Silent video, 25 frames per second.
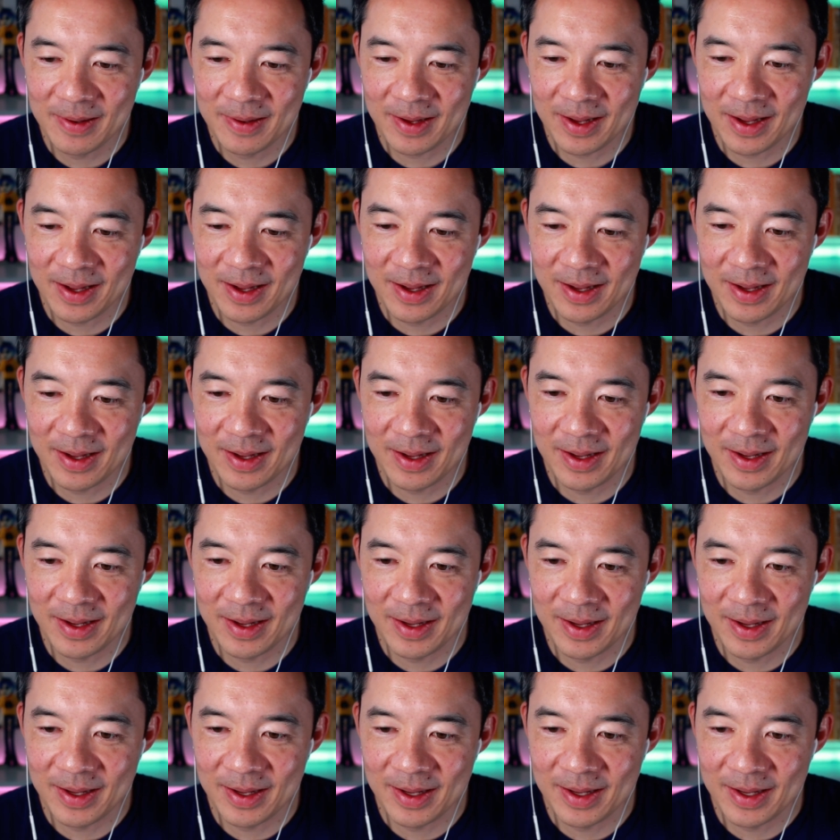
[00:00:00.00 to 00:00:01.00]

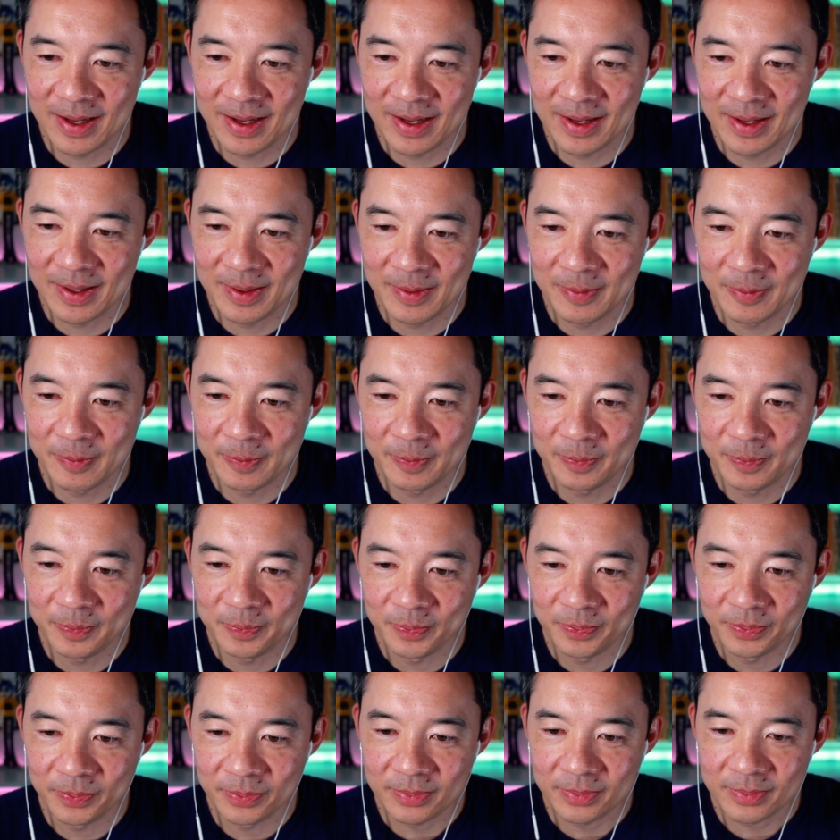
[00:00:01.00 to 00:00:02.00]
Mark
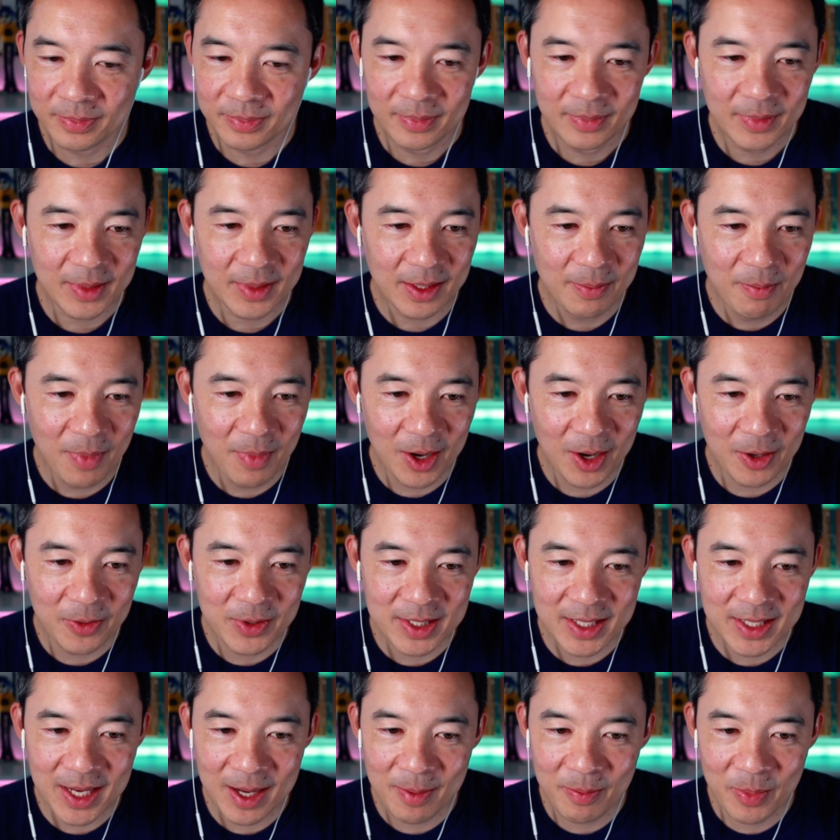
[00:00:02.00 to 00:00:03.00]

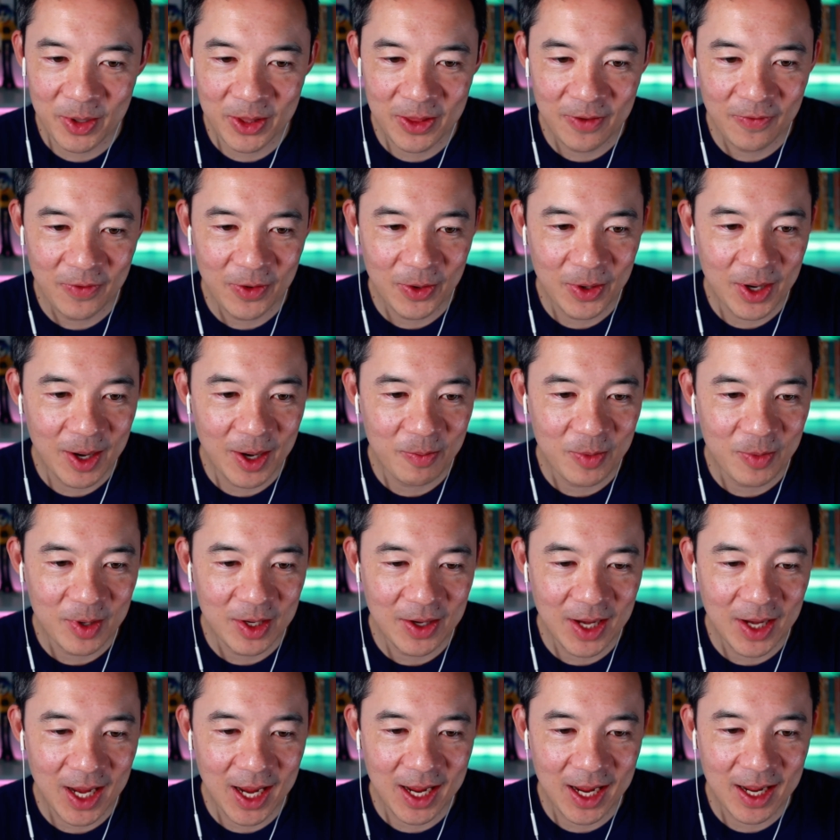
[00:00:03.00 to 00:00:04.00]
was saying put the vote up when
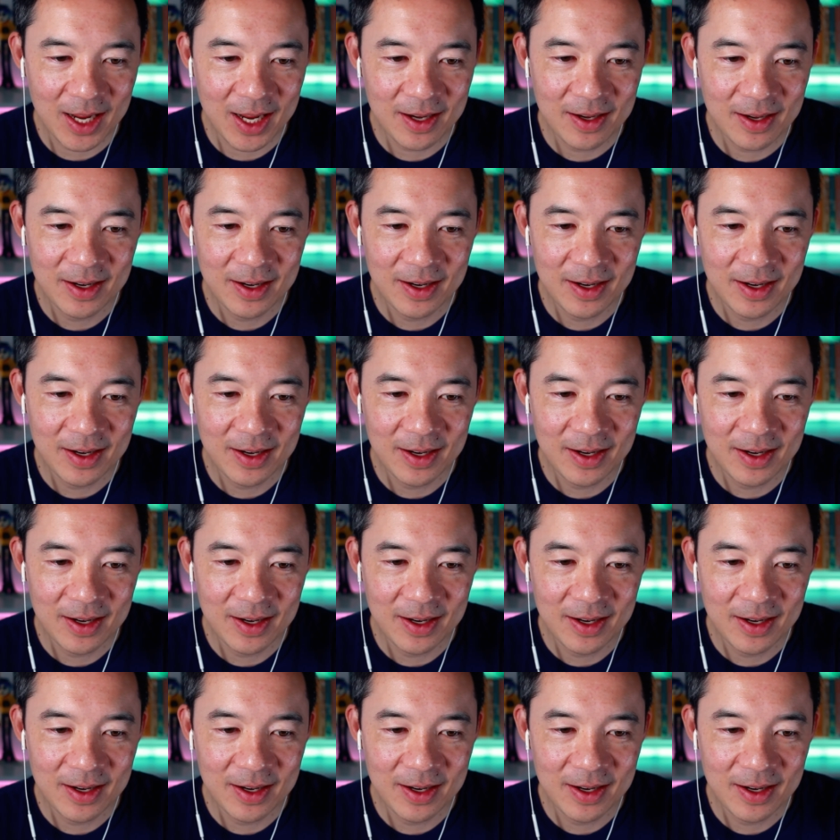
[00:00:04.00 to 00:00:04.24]
you can,